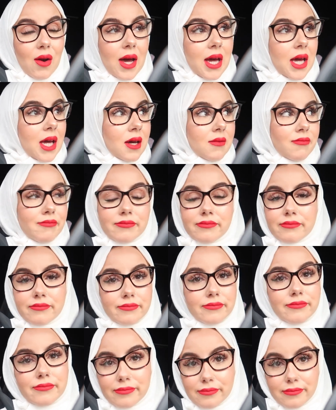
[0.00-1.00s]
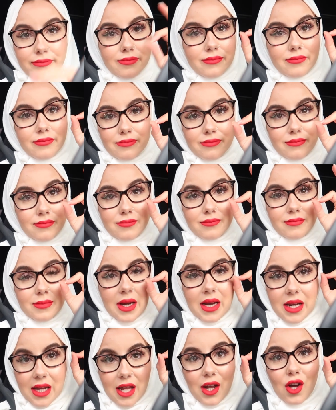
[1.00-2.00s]
Like
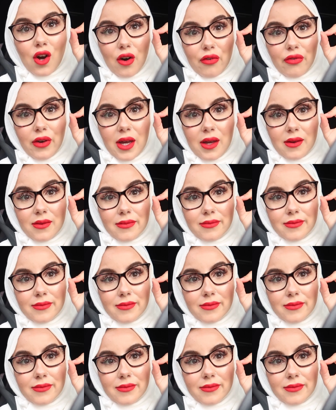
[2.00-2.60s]
need a coffee.